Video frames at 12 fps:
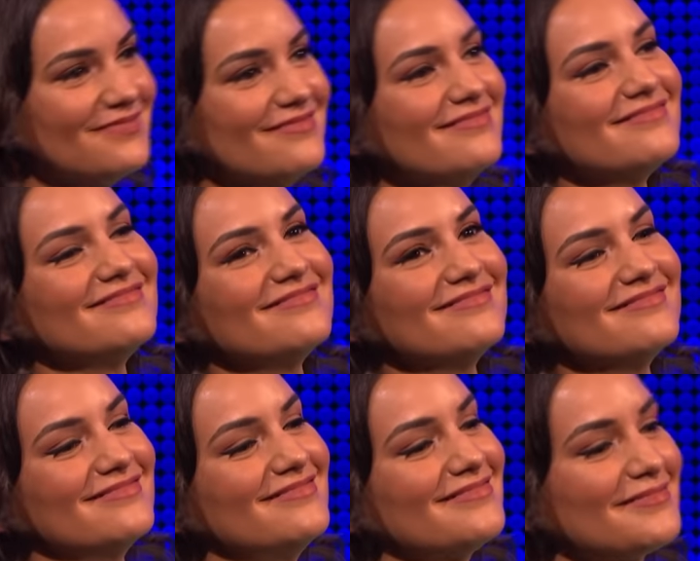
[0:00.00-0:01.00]
Here we
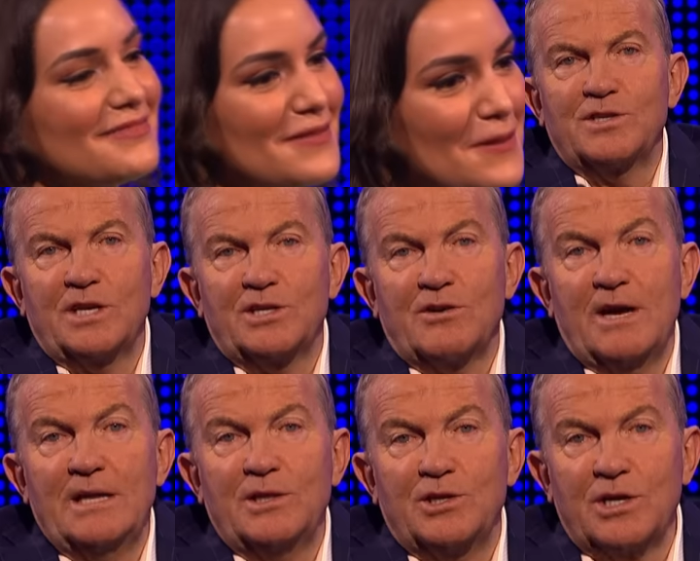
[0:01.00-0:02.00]
go. Serena for
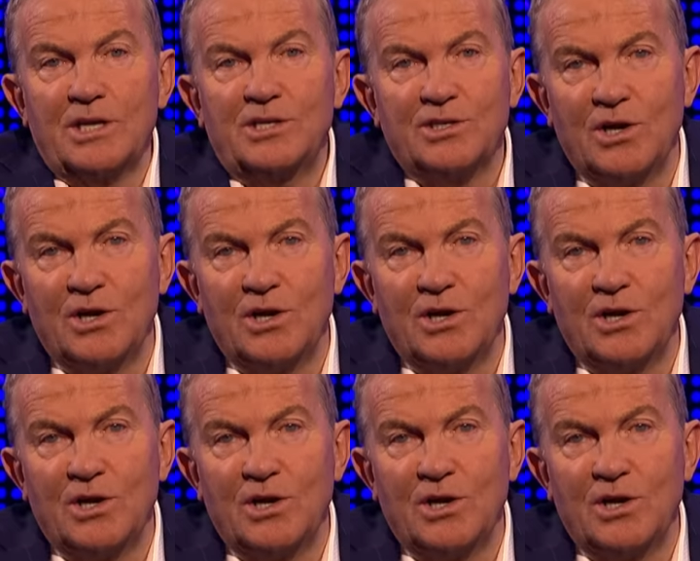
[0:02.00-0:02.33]
$6,000. The chase is